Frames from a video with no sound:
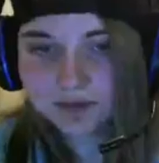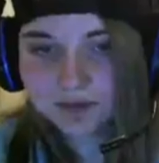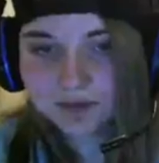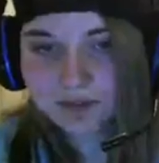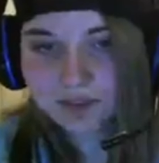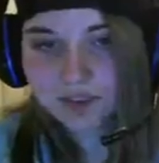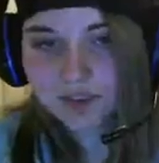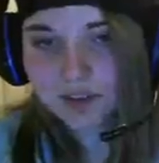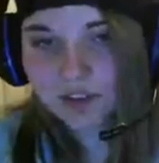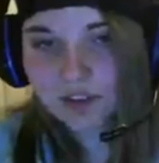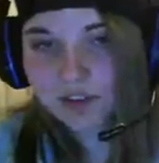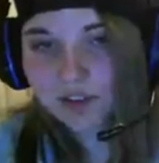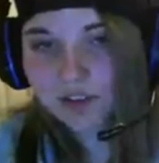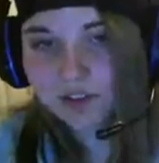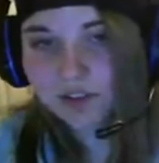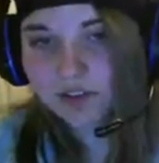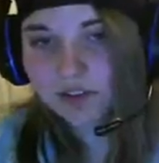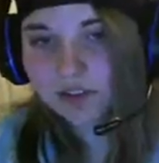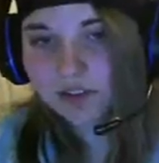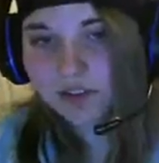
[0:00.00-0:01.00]
See, it's
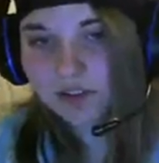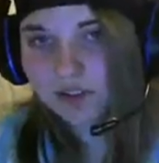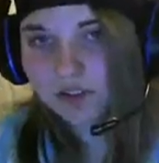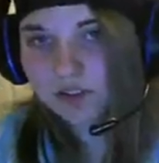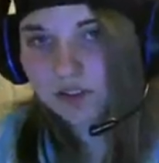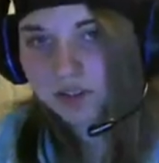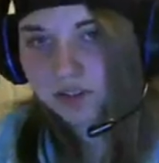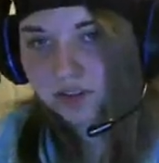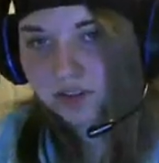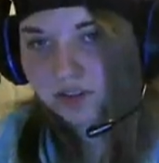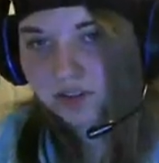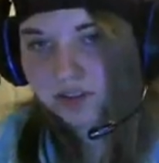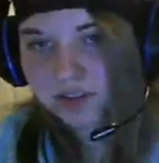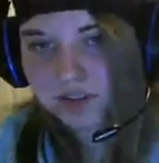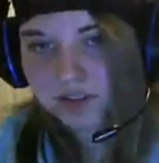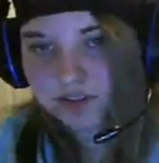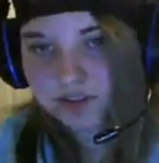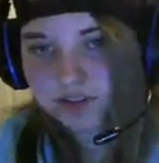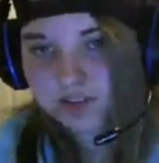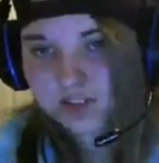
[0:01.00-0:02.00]
hard, isn't it?
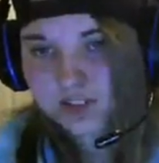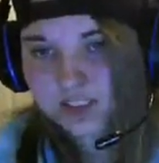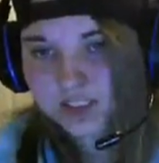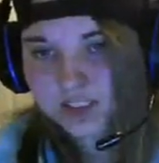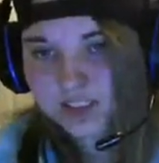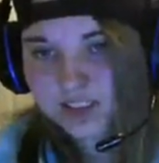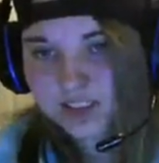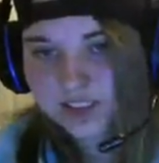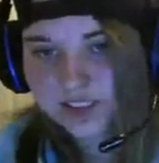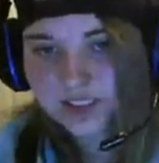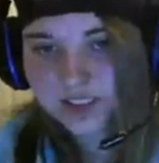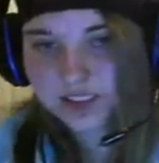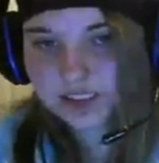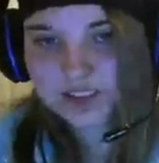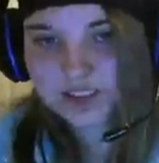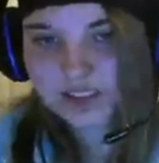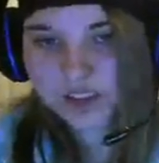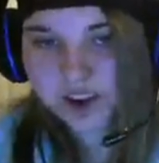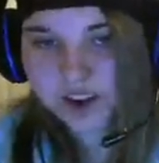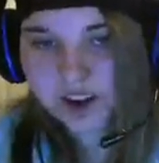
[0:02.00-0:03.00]
It's
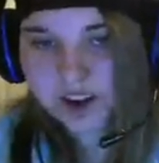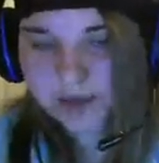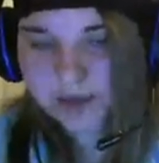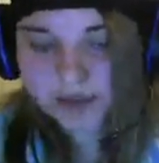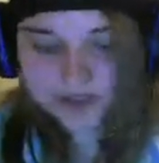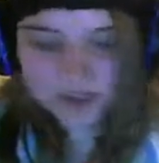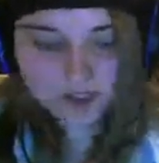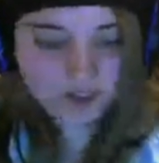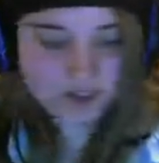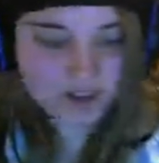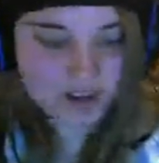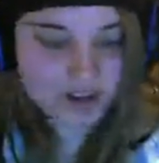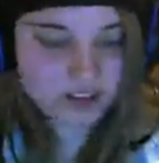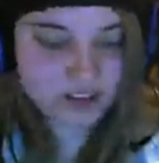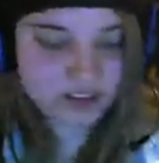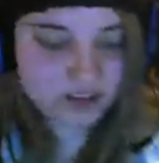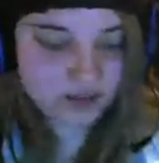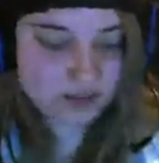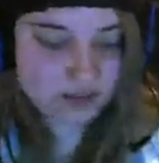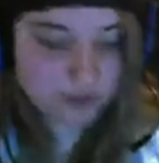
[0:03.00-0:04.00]
hard because you're trying to
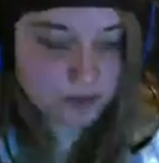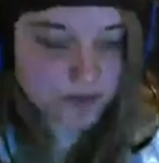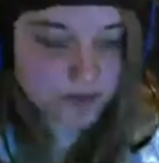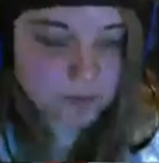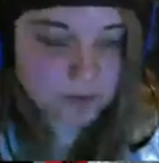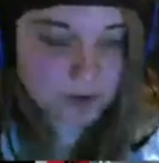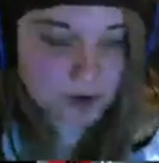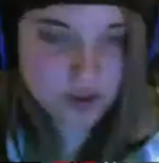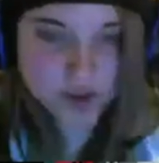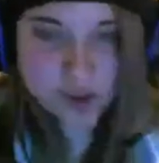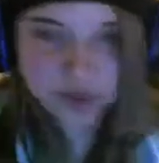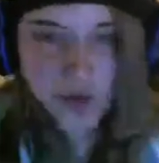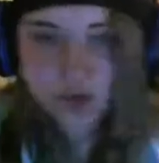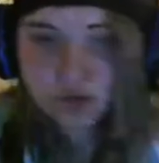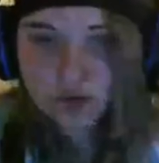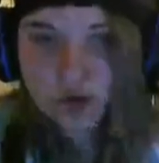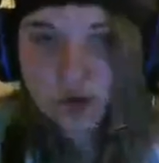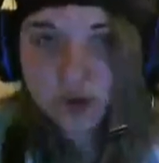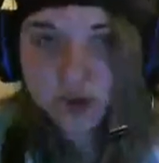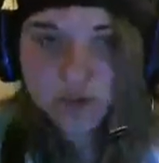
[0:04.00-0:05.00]
remember all the
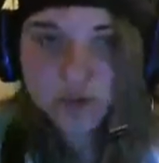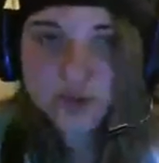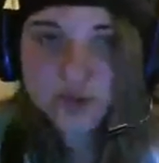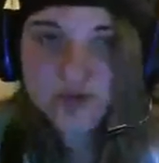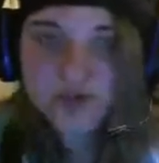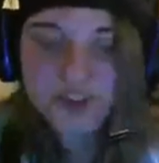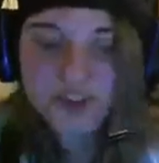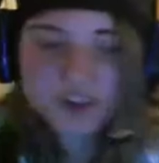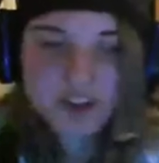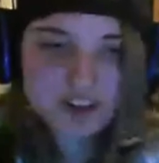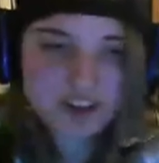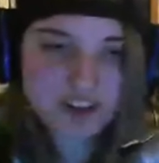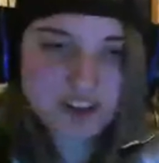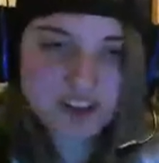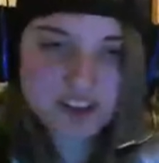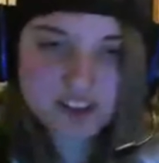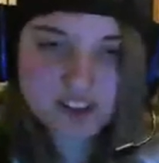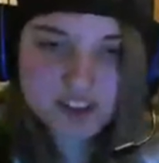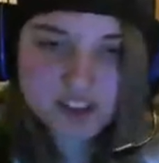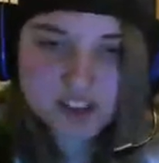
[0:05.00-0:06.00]
controls with your fingers.
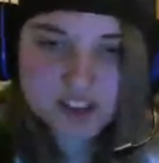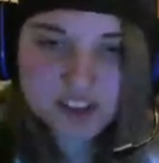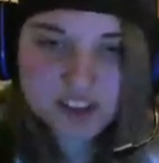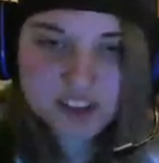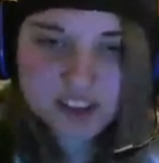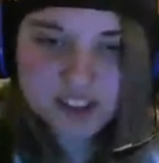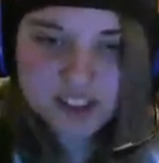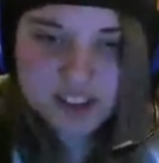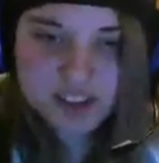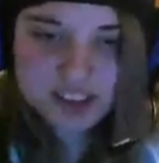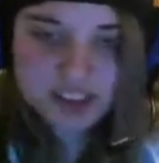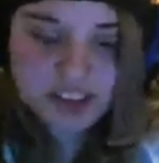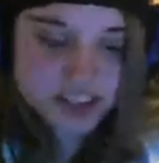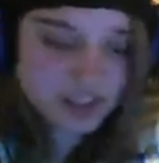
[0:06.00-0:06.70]
You have to